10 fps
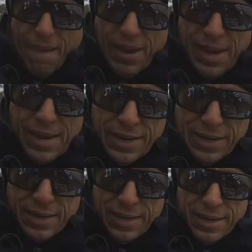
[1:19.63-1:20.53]
and
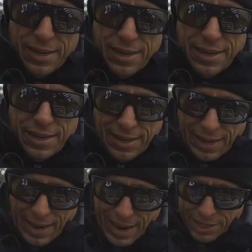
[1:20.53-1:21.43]

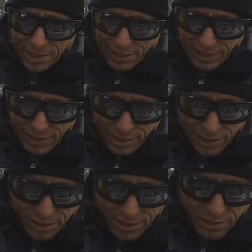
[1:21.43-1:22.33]
actually
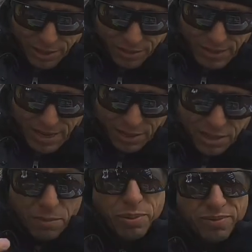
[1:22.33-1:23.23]
just kind of
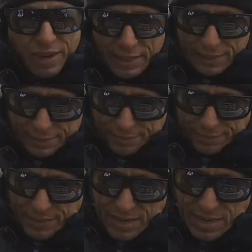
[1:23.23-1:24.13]
simplified it.
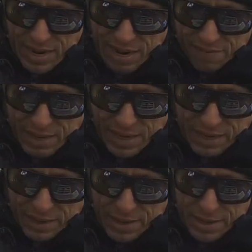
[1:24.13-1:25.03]
I have
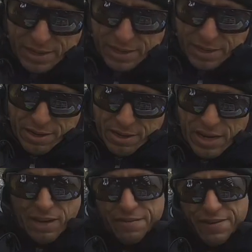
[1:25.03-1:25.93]
my
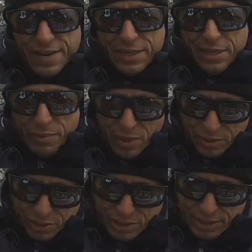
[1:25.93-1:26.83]
kind of finesse
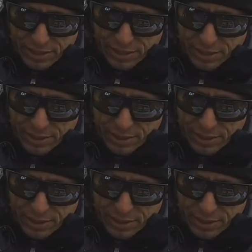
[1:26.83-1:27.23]
ball jigs.